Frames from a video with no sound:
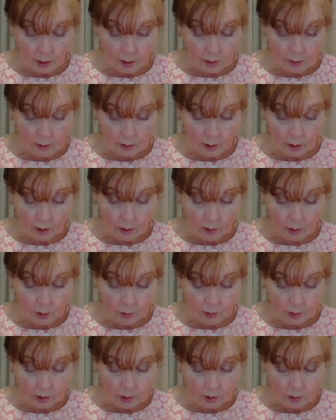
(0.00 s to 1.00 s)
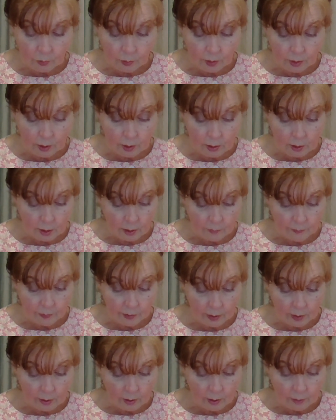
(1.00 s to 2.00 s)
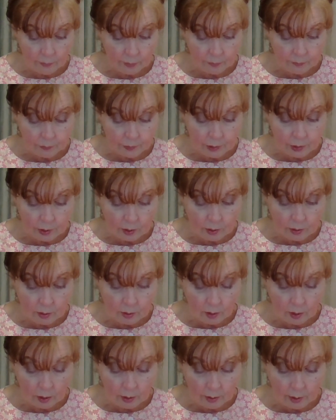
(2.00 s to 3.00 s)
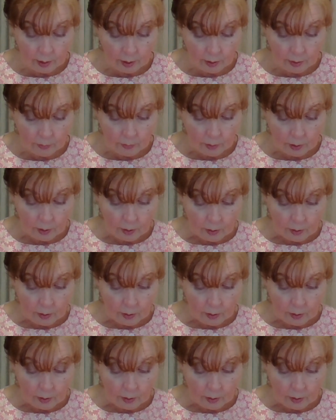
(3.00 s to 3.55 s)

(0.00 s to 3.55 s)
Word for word: and not always sweet and loving. She has gone now